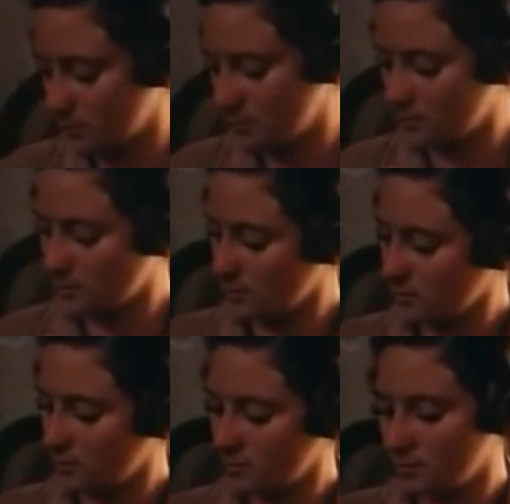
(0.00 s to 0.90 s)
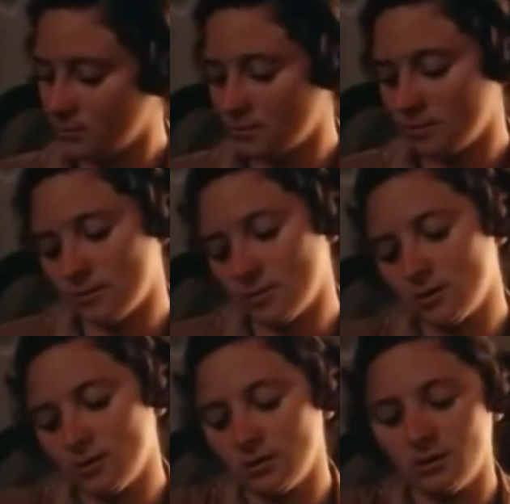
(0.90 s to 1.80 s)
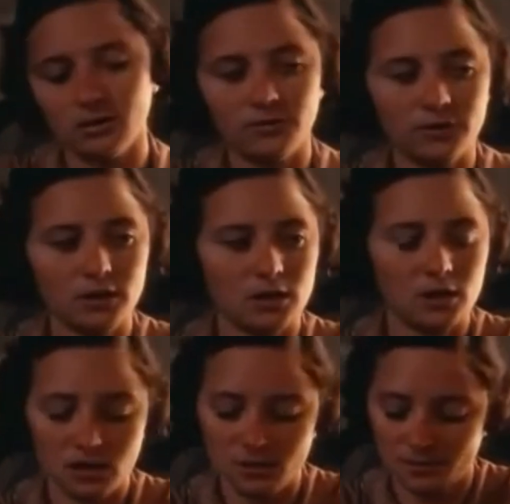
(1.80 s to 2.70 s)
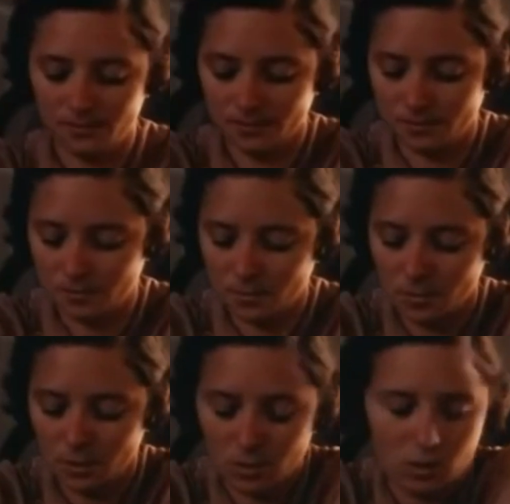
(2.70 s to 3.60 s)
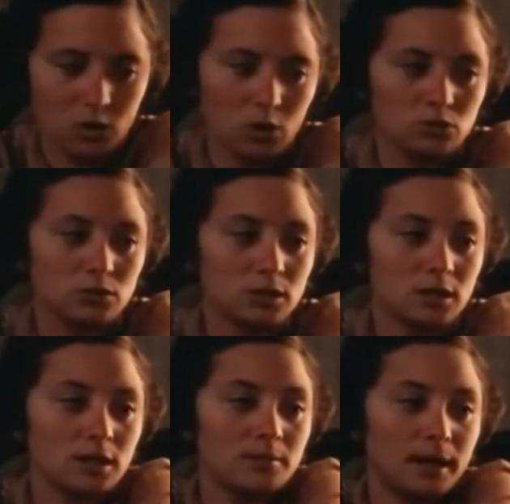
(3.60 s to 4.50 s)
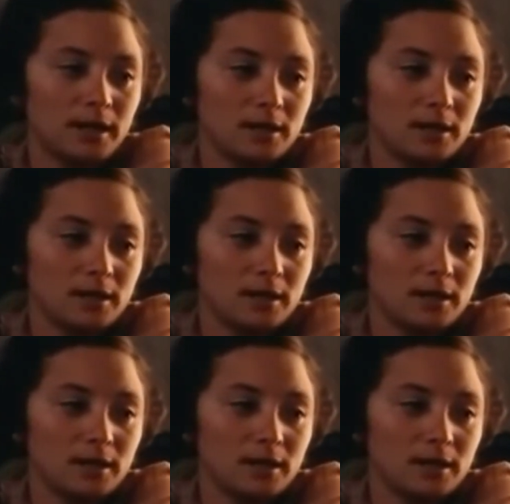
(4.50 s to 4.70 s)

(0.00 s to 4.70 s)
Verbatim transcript: to the radio and reads old newspapers. She eats very little